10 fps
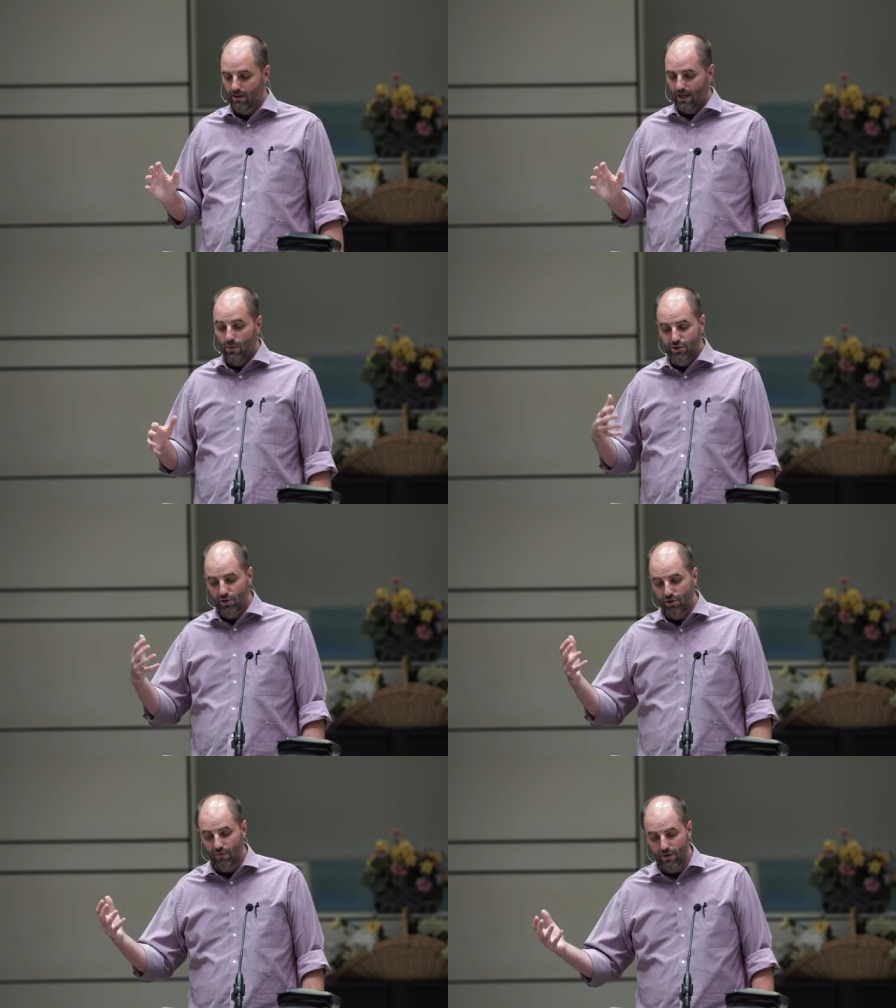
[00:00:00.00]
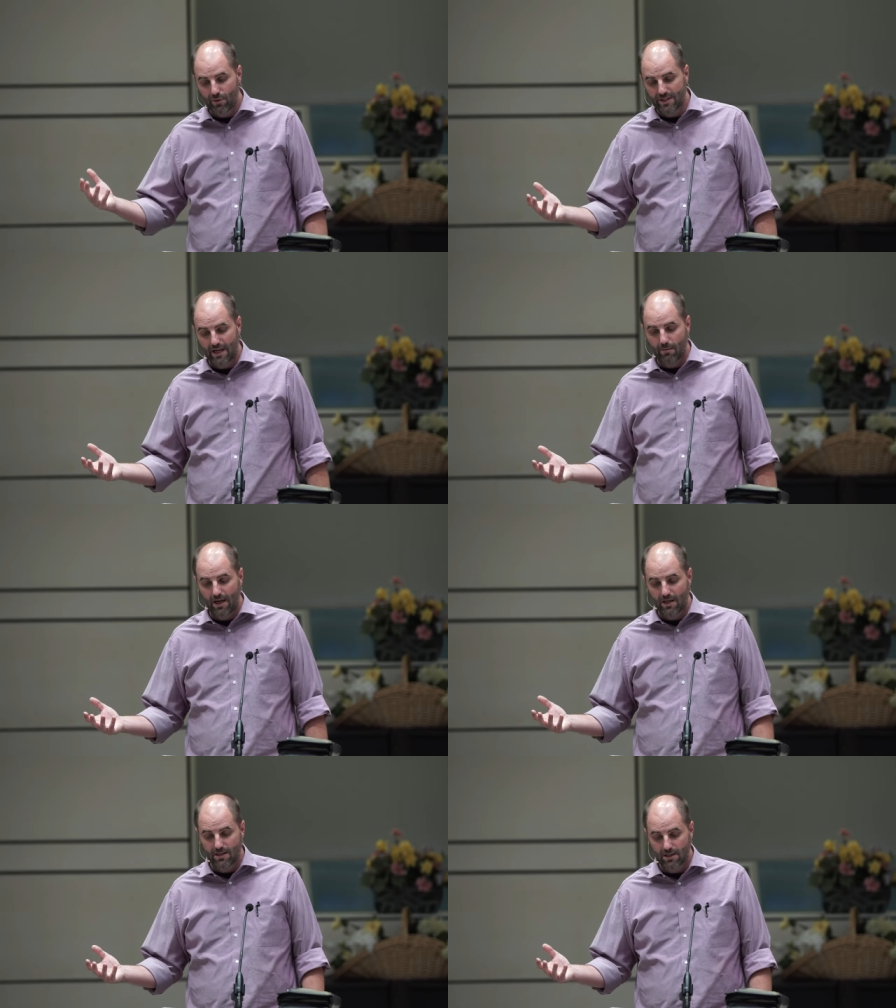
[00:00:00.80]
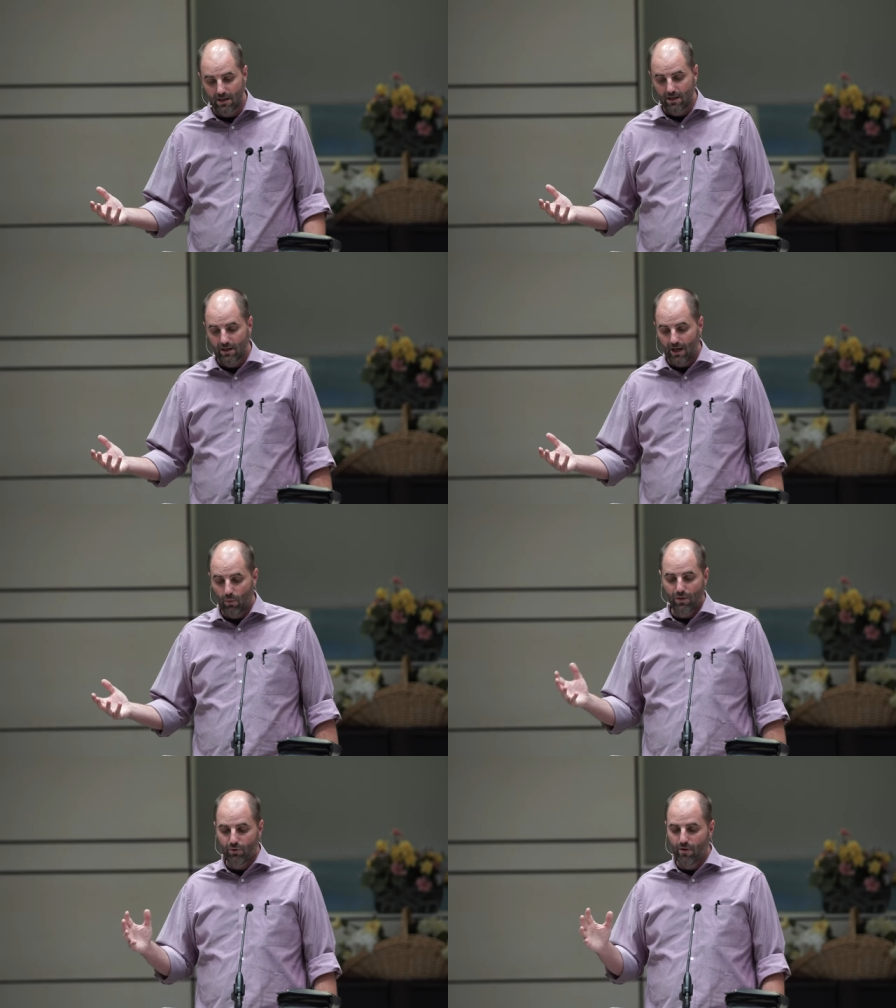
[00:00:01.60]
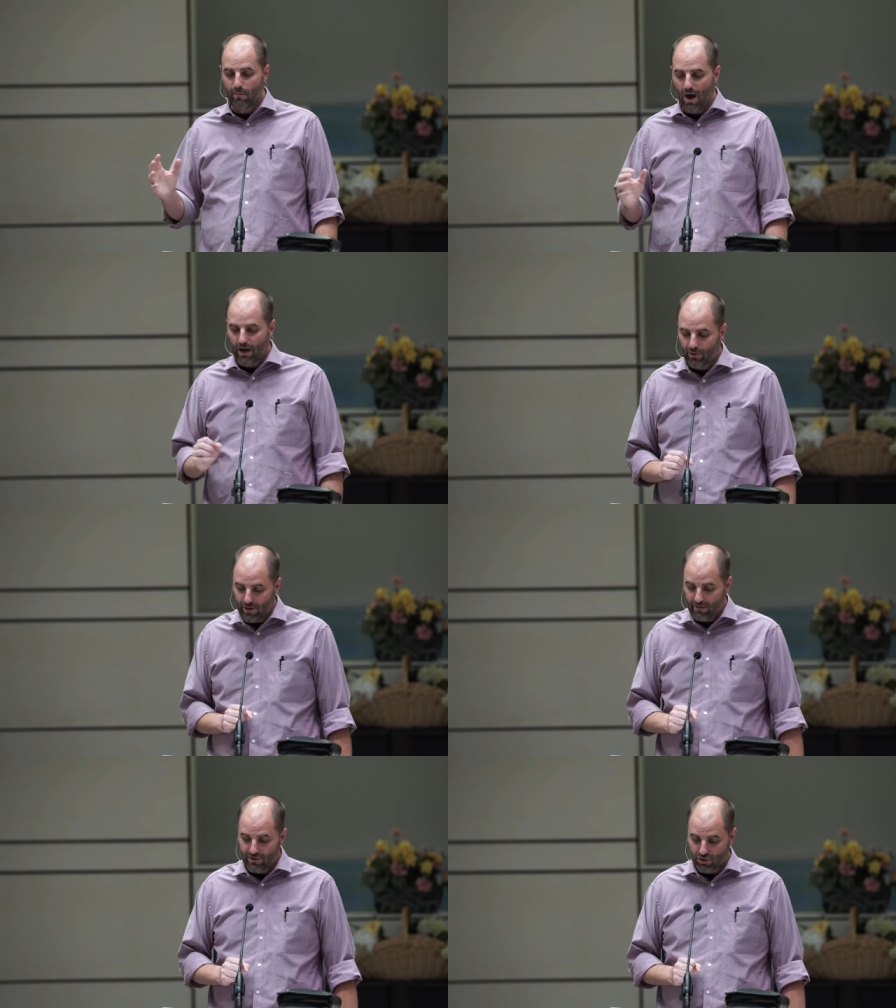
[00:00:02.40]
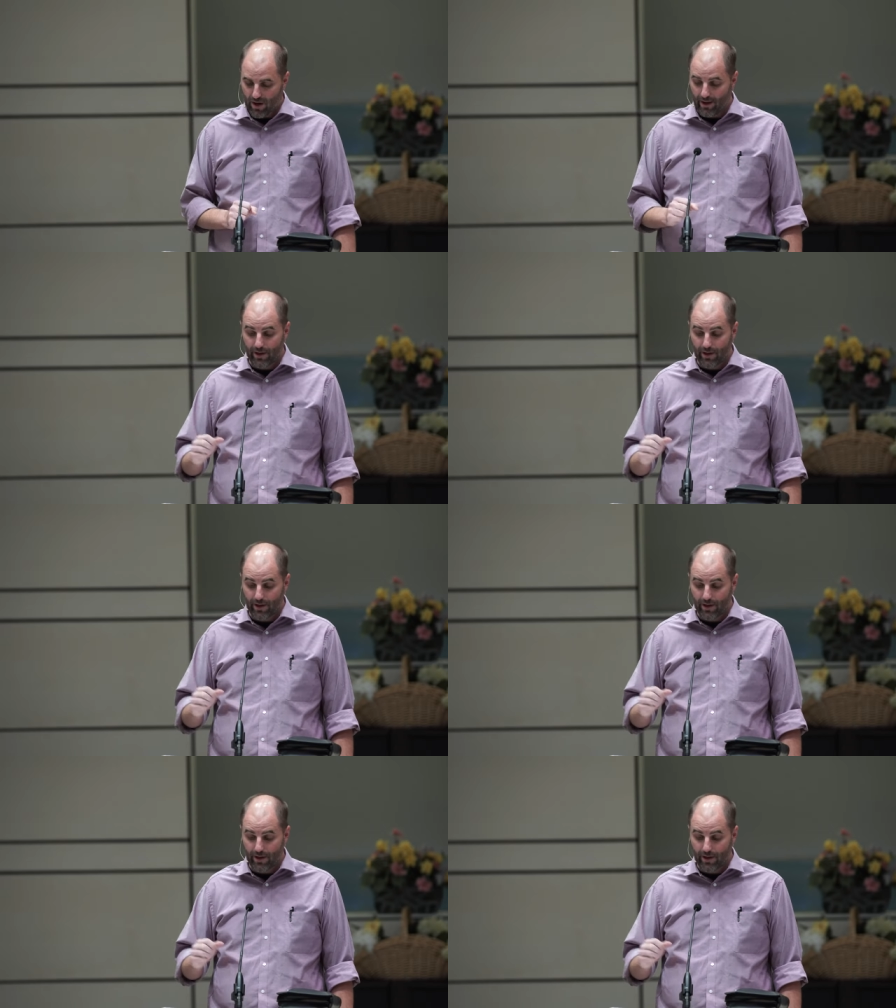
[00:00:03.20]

He was turned over to his enemies and went through the mockery of a trial.